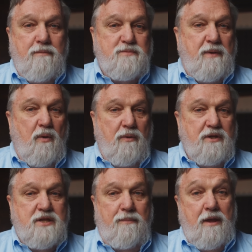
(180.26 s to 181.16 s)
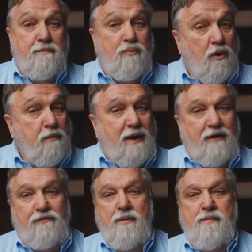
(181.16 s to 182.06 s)
must be holding something important
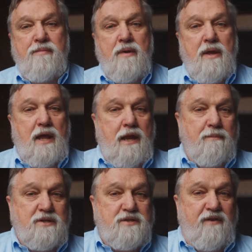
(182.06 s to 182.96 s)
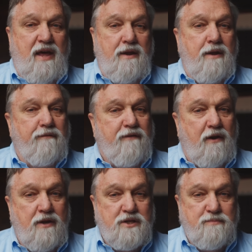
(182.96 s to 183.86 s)
back from them, and he must have had
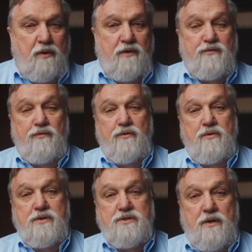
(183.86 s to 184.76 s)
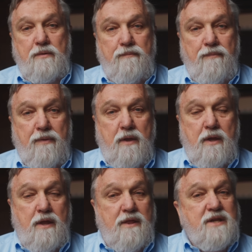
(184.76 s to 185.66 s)
nefarious motives for doing so.
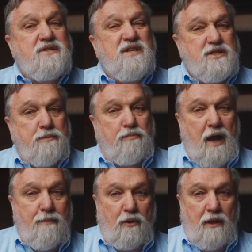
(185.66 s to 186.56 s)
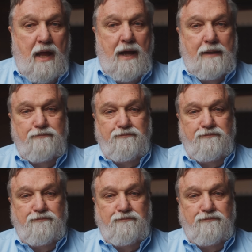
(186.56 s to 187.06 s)
This is the primal lie.